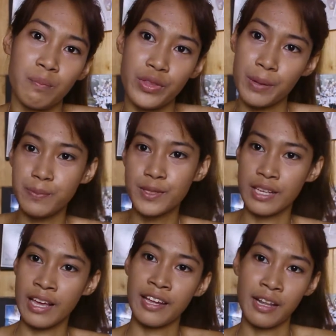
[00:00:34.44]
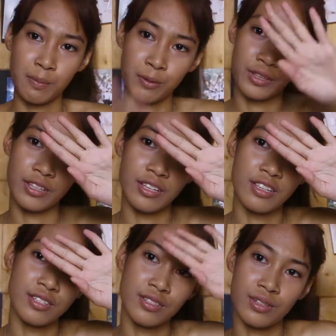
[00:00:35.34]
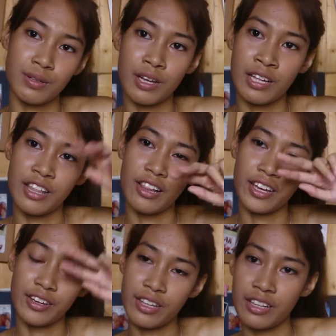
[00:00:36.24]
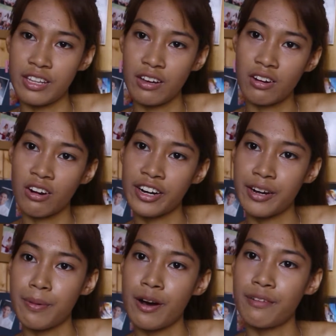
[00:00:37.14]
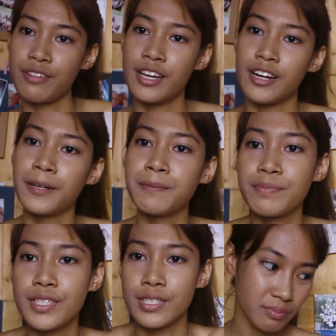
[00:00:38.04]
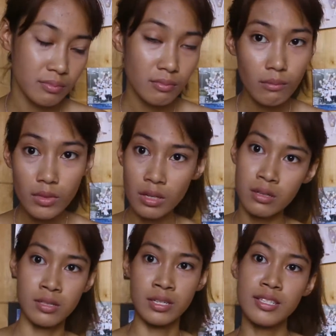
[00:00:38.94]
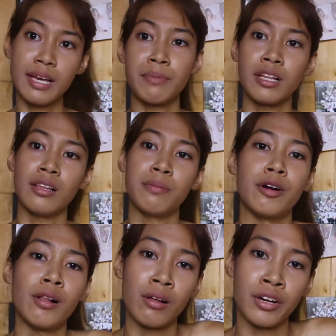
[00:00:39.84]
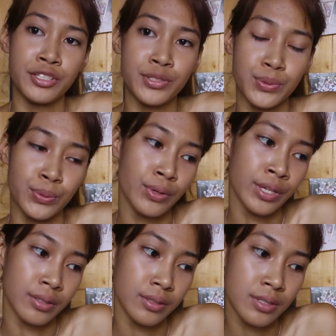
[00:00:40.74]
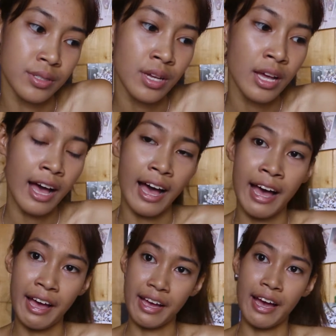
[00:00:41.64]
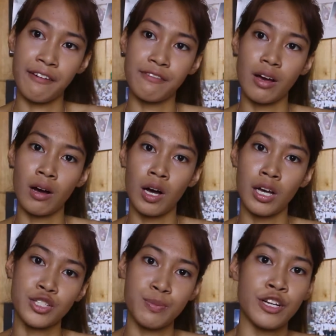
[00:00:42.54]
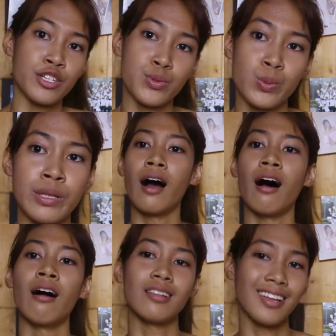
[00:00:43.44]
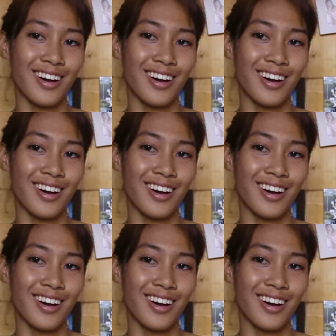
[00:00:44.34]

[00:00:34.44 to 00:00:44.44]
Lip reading: tips, and I'll put the link in the card above here. Since I'm a liberal arts student, I have experience with a